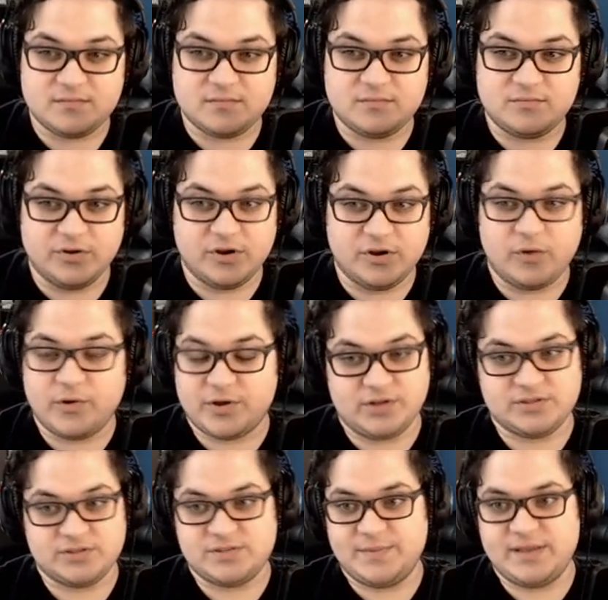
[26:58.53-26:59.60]
we're nowhere
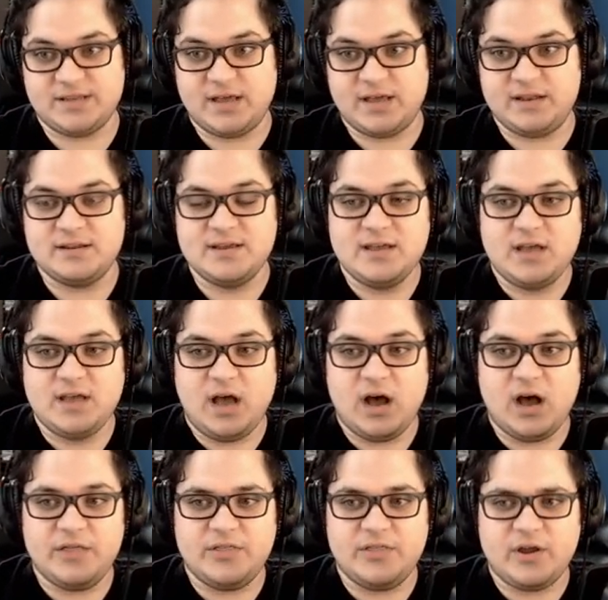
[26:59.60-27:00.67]
close to being done.
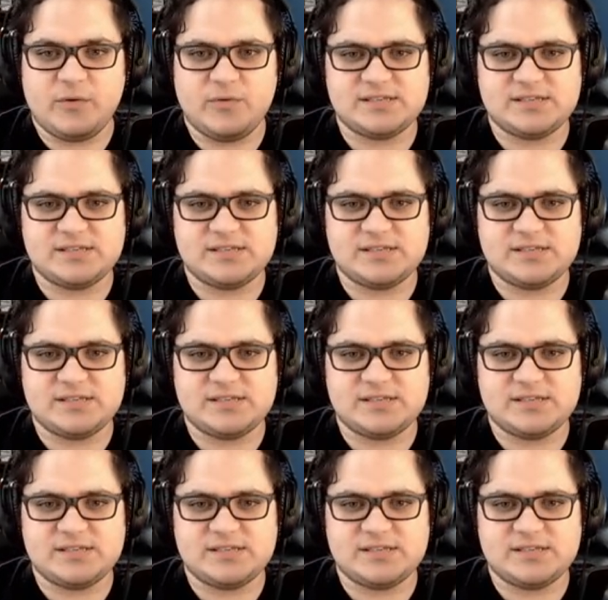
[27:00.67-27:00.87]
Uh, there was